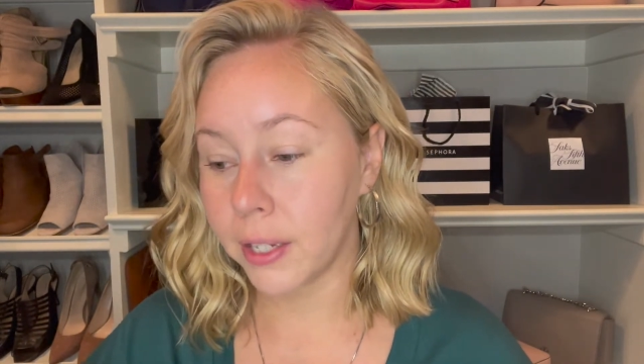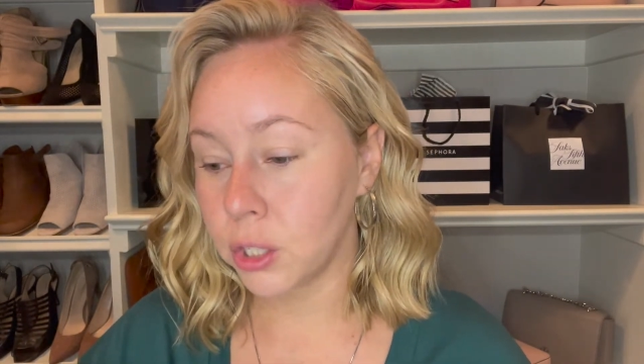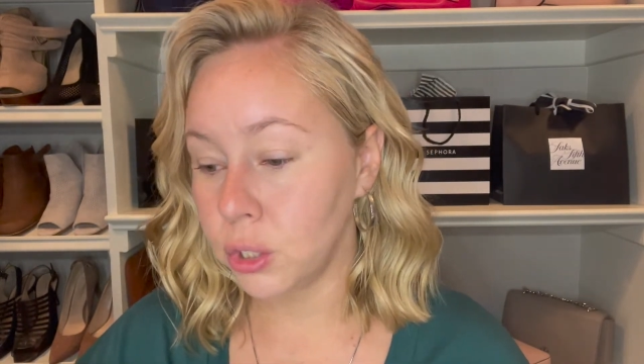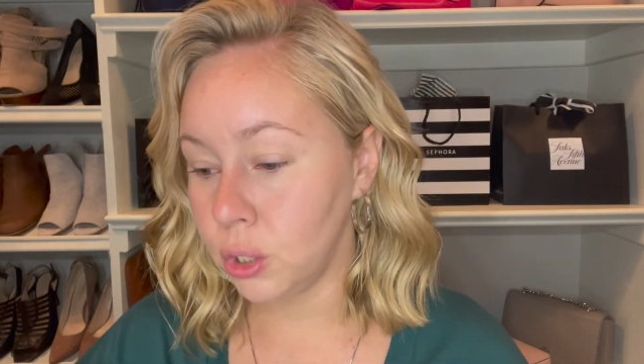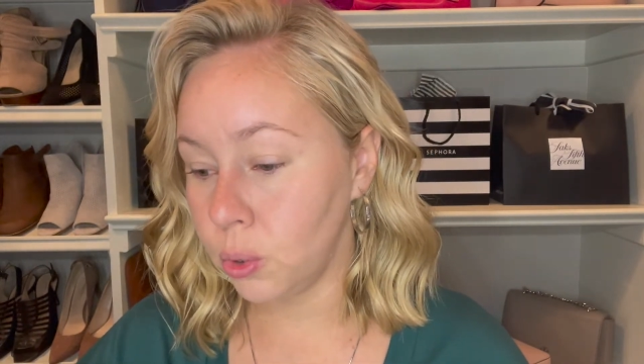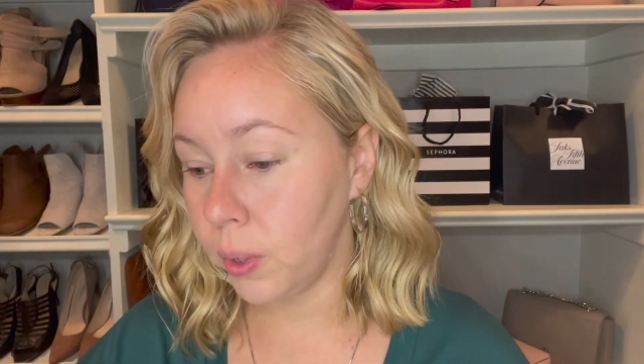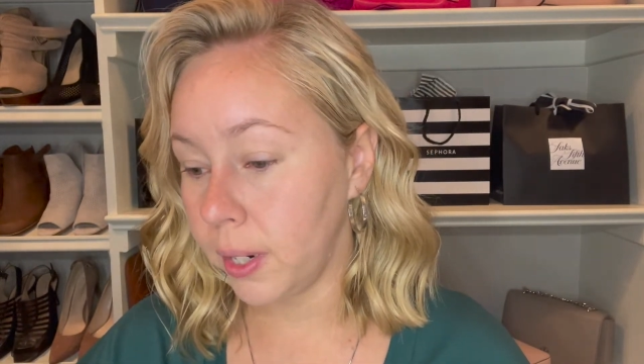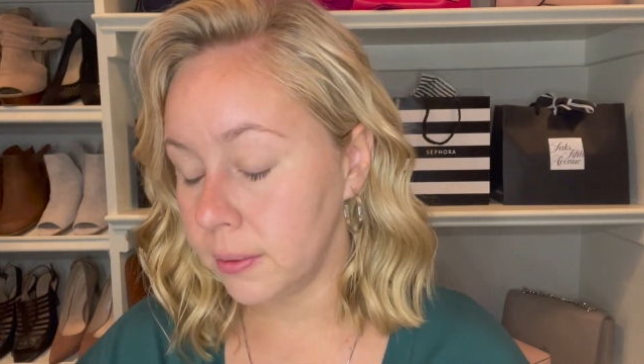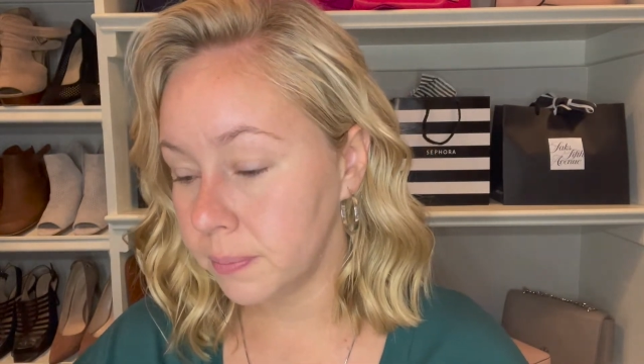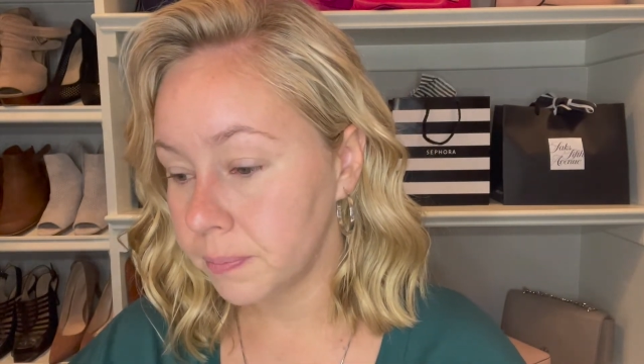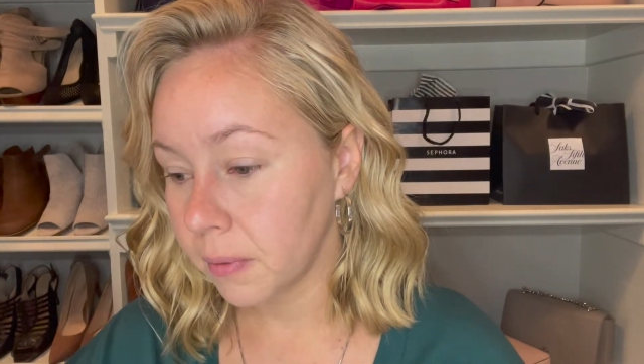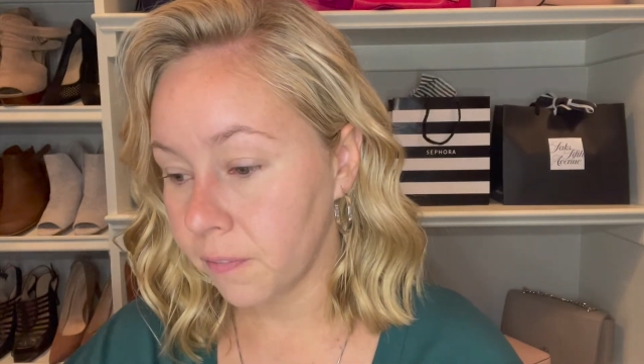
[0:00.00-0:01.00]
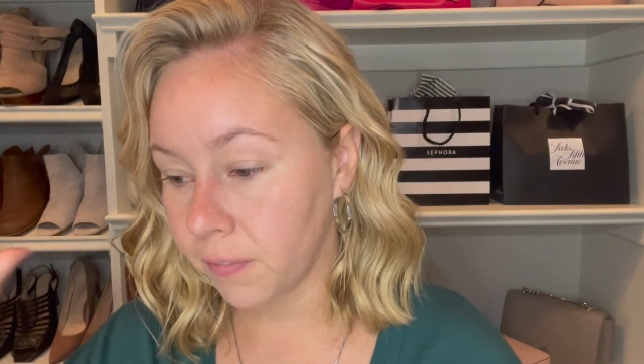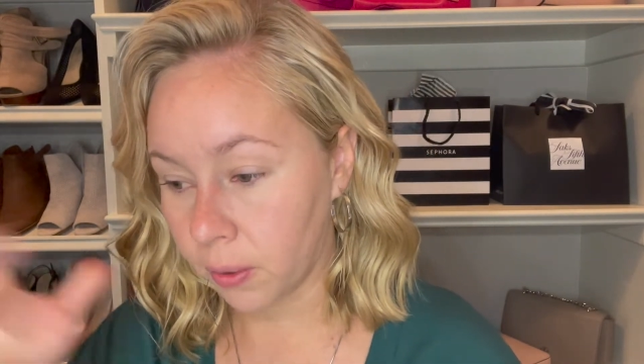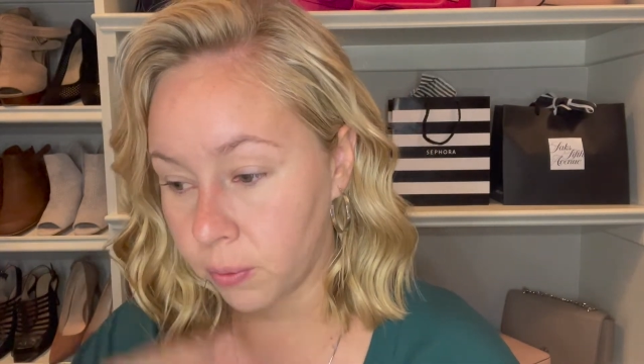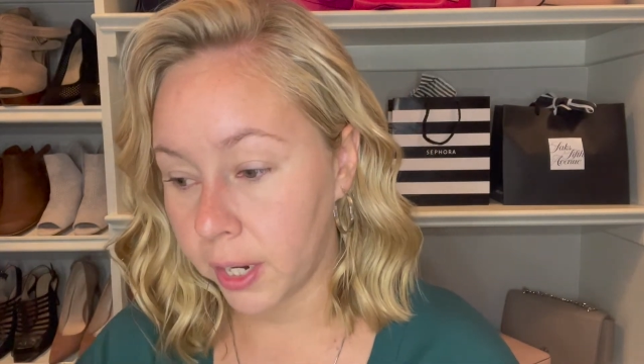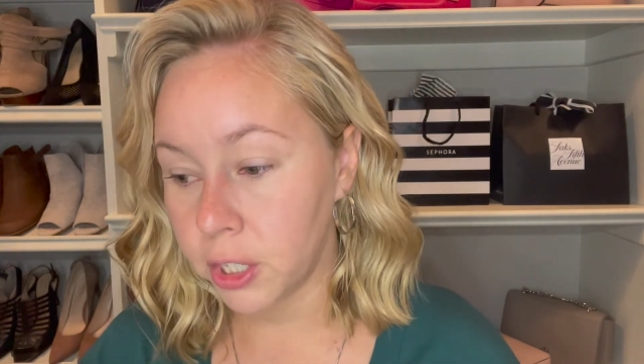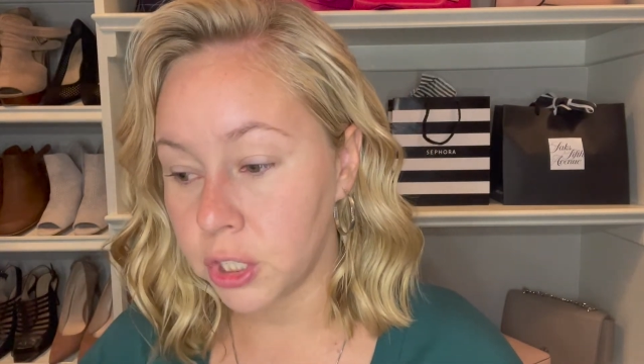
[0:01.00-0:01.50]
to do it
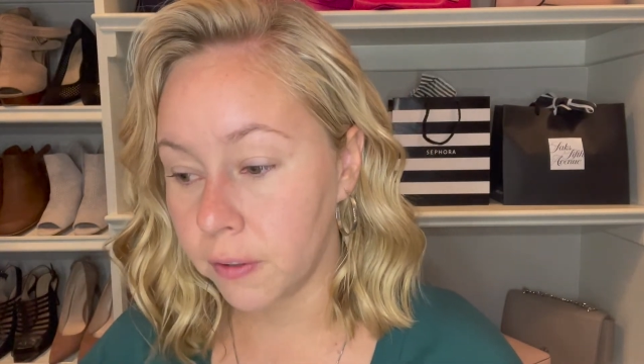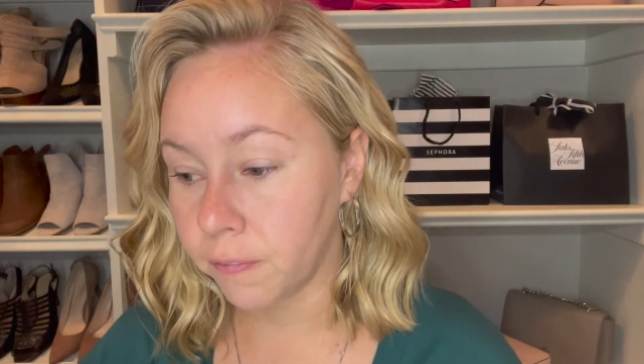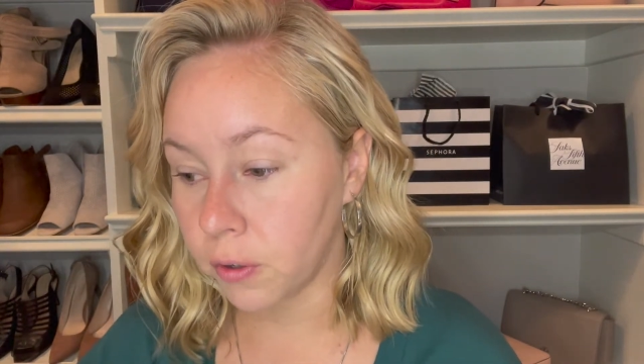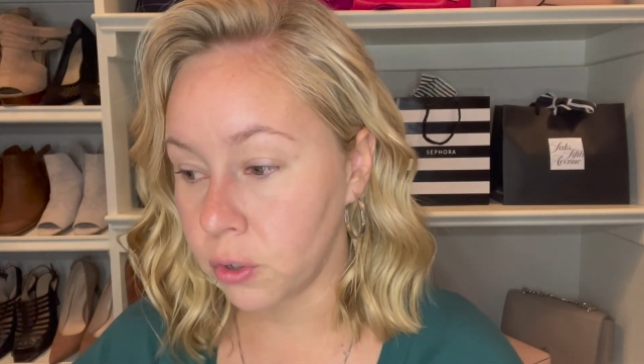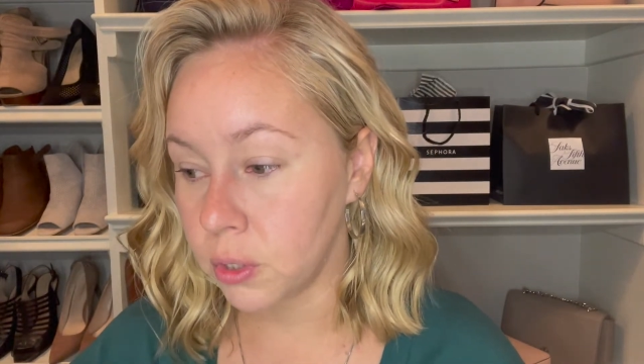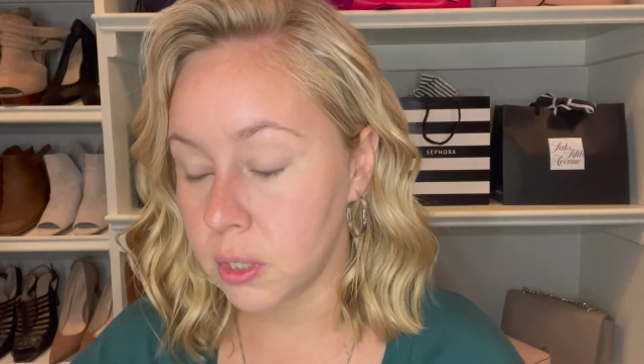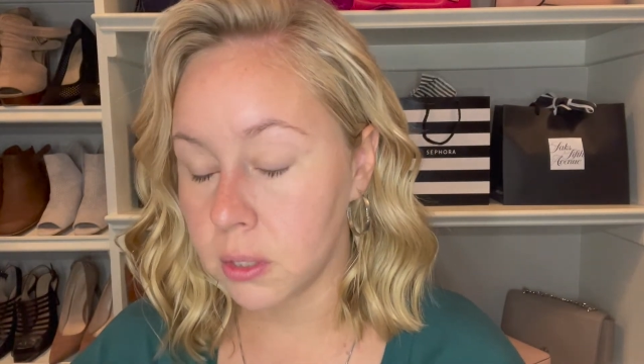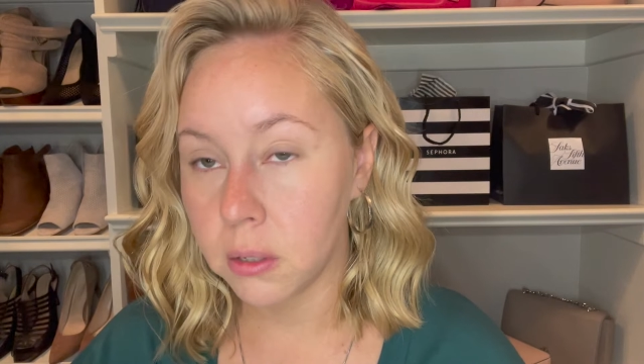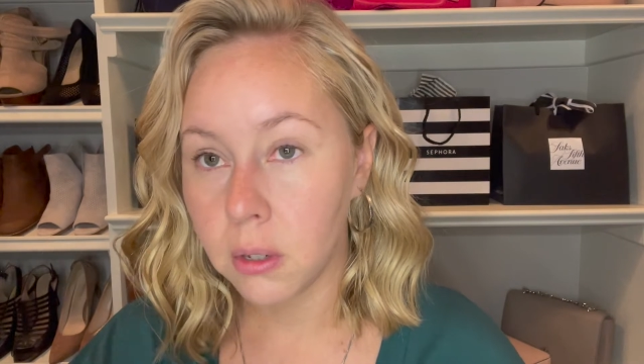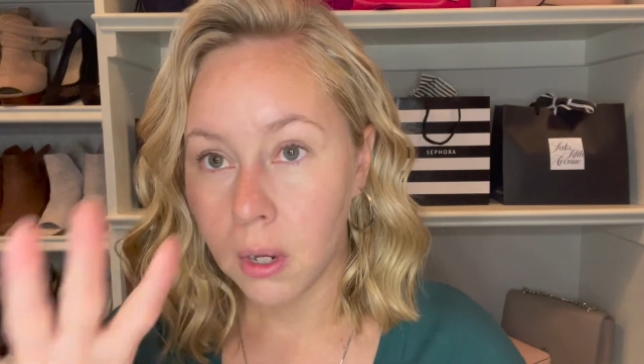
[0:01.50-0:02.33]
foundation first,